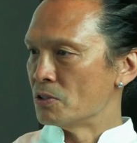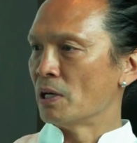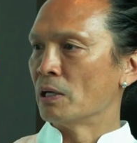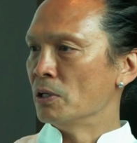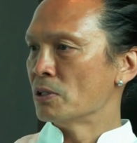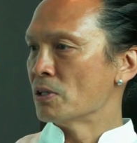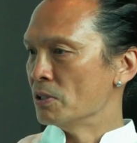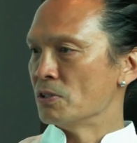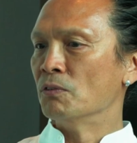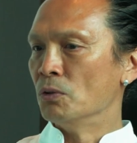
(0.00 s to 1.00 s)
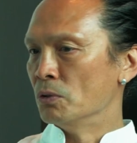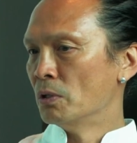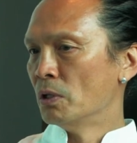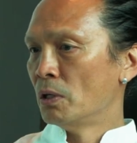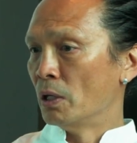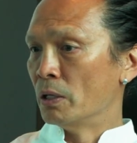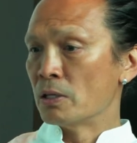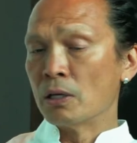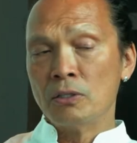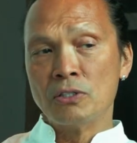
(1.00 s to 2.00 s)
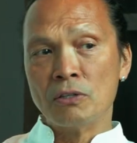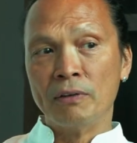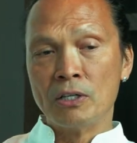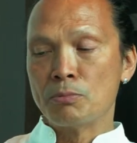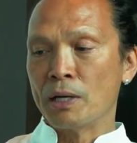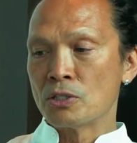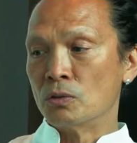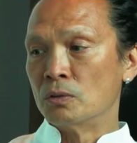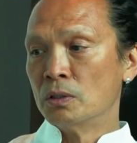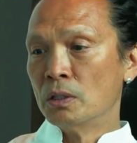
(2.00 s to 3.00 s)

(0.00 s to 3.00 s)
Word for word: his techniques and his food. And I think this is very special.